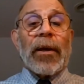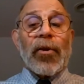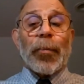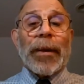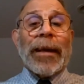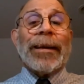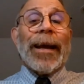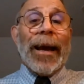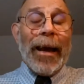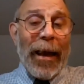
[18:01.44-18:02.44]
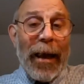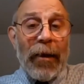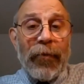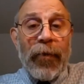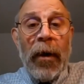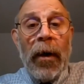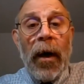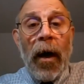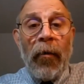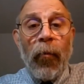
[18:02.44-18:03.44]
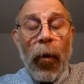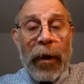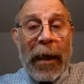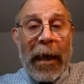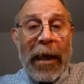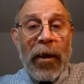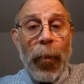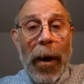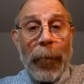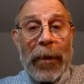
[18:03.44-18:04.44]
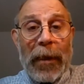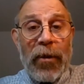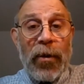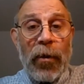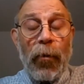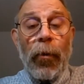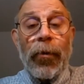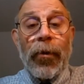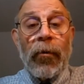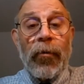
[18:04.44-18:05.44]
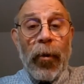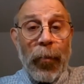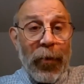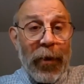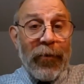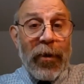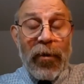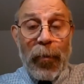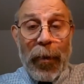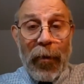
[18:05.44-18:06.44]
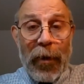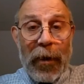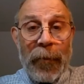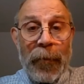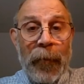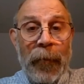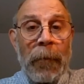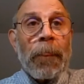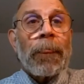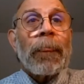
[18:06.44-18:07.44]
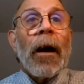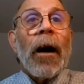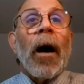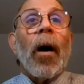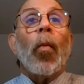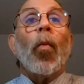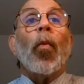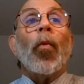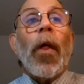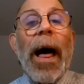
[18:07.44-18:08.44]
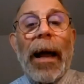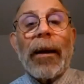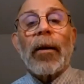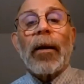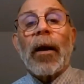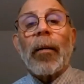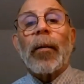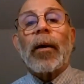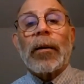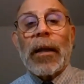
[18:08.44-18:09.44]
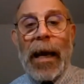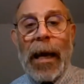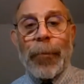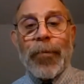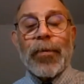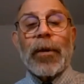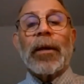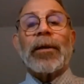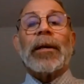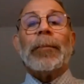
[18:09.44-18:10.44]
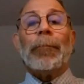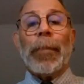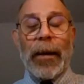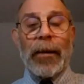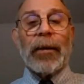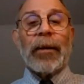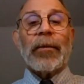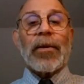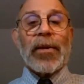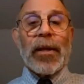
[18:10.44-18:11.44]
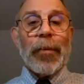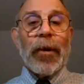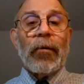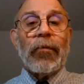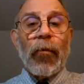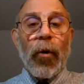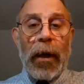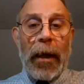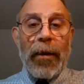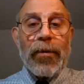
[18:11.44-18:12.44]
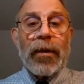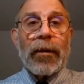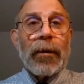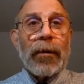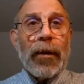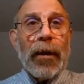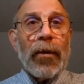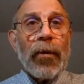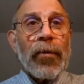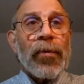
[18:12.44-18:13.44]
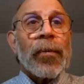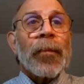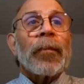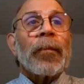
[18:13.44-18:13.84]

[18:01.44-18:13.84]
explained half of working age population growth over the previous period. That collapse is embedded in the CBO forecast. It continues,